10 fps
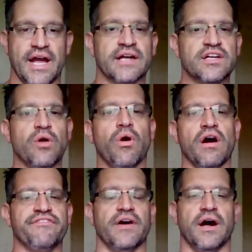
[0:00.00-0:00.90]
I'm going to go
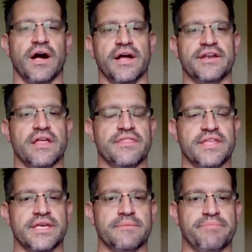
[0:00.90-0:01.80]
off on
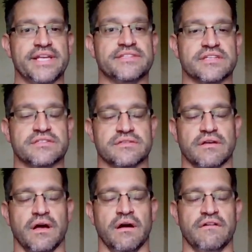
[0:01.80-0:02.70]
the
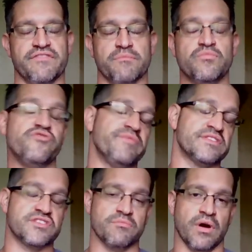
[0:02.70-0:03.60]
basics of the
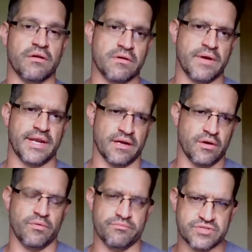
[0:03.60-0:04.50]
movements tomorrow, and I'll
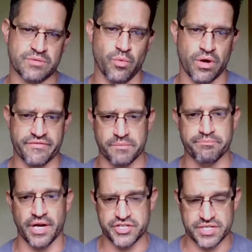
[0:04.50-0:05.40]
go into more of the
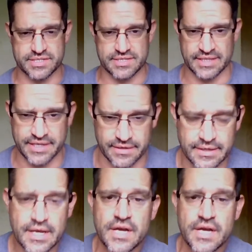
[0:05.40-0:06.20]
budgets later.